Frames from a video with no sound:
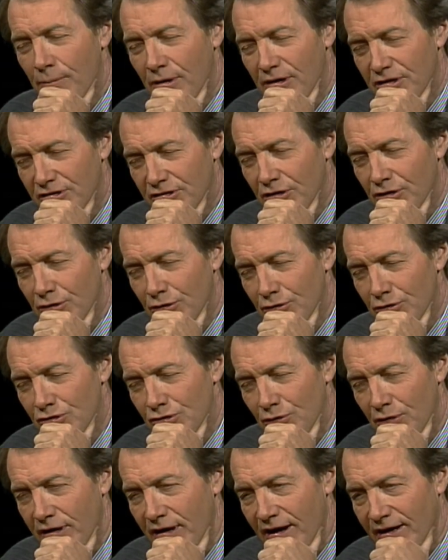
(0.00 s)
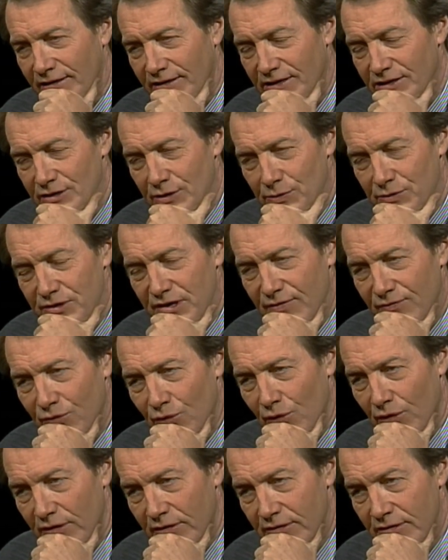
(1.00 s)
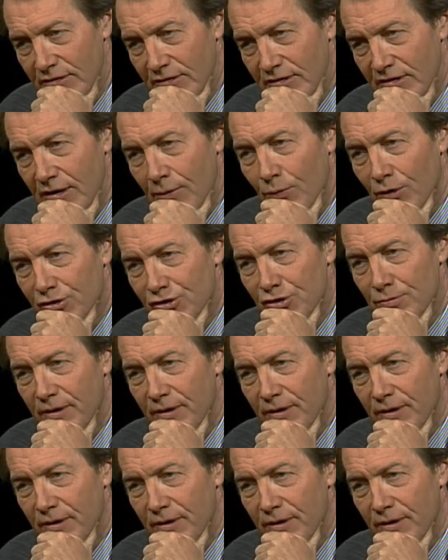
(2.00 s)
much, though, you enjoy acting, so therefore, and once